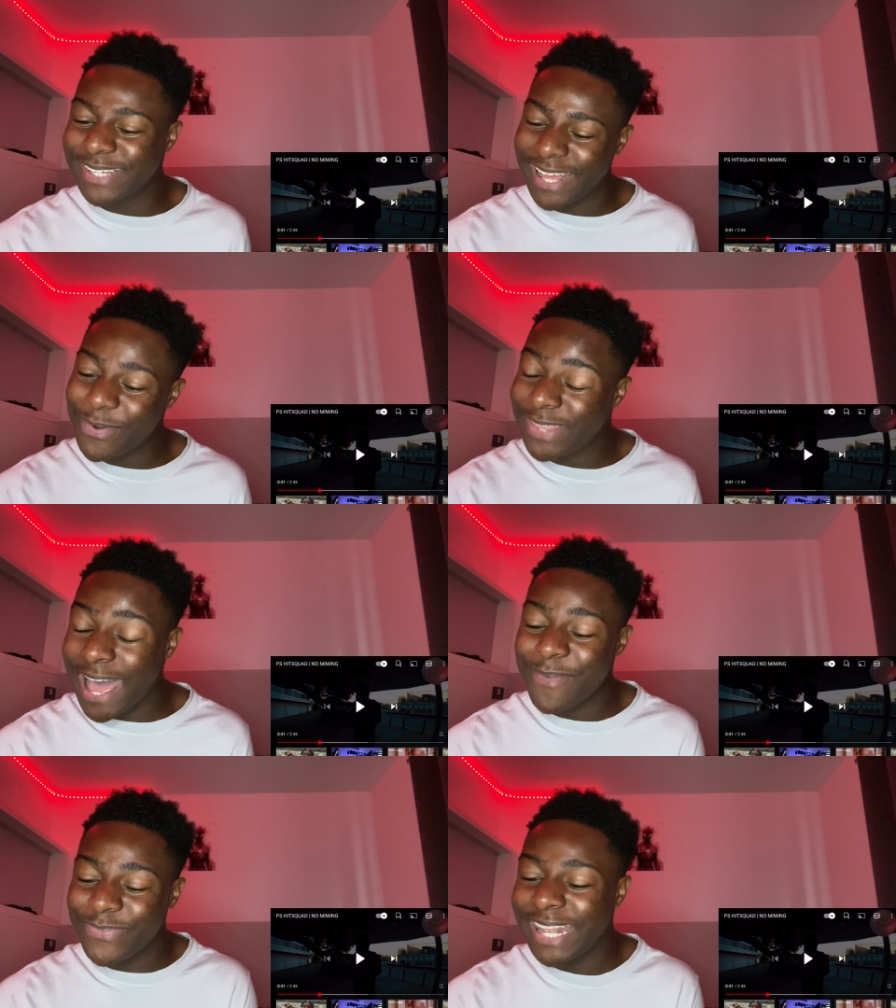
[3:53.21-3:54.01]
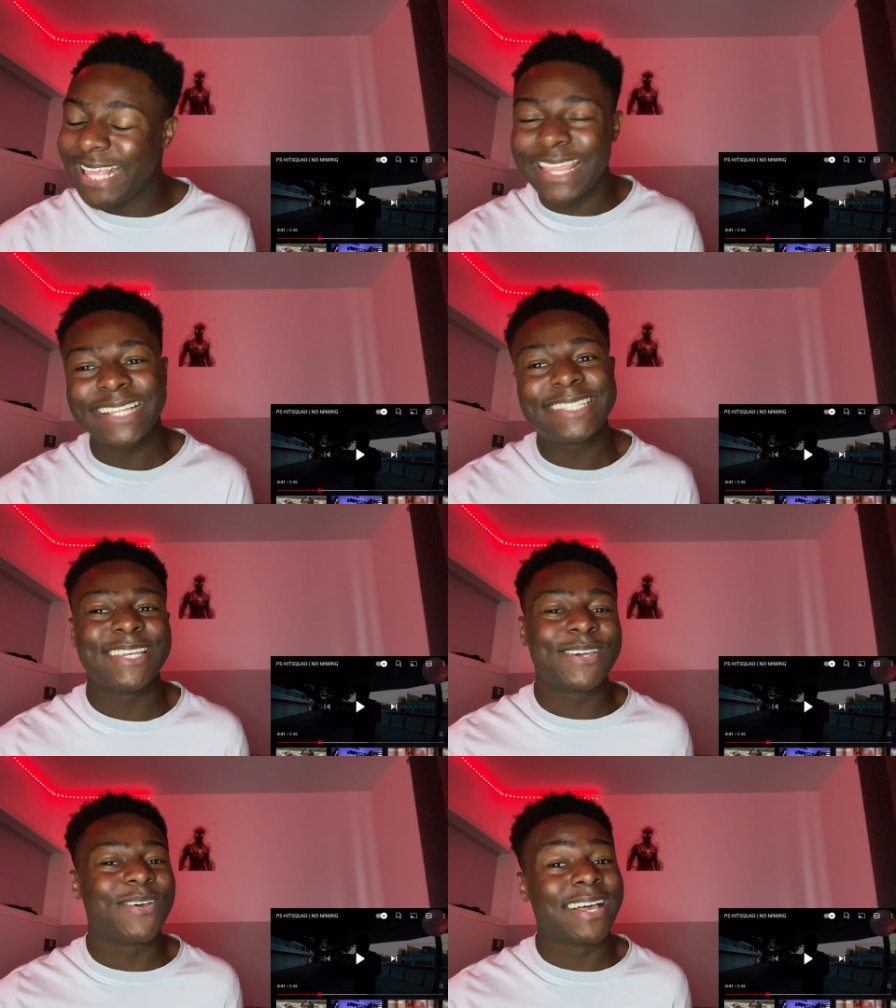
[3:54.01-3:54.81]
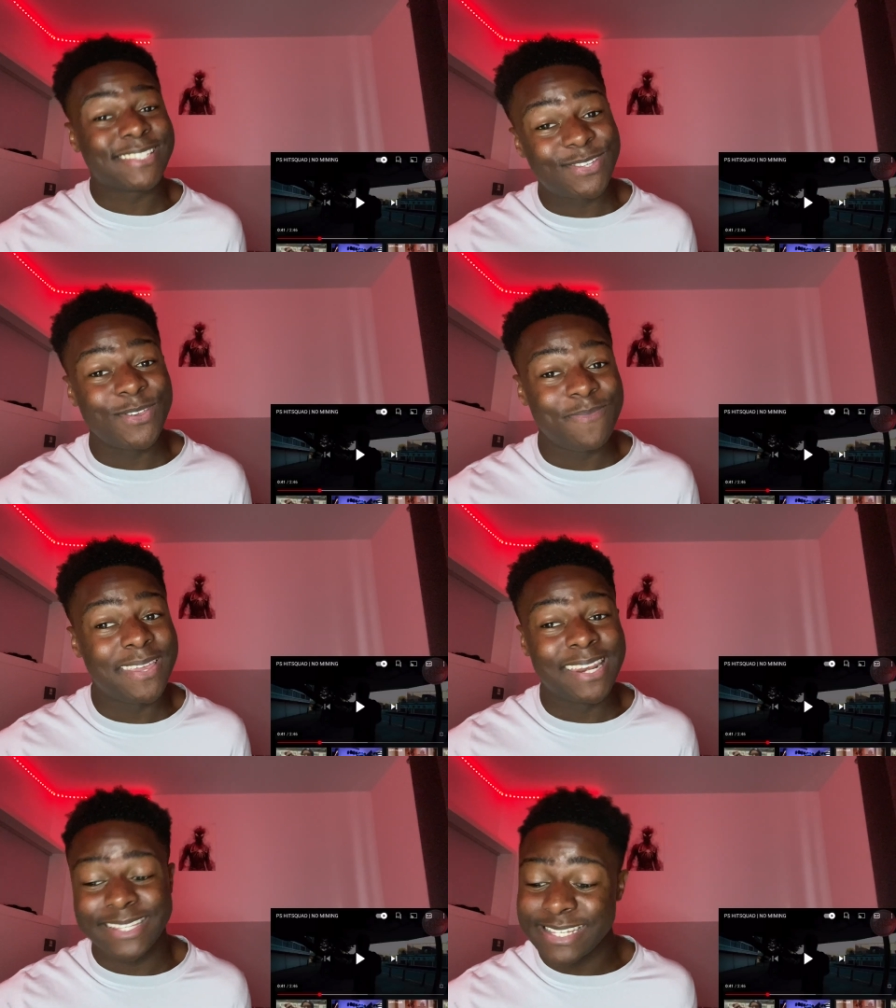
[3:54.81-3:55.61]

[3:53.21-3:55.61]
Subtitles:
Like, well, that let that ting go has two meanings.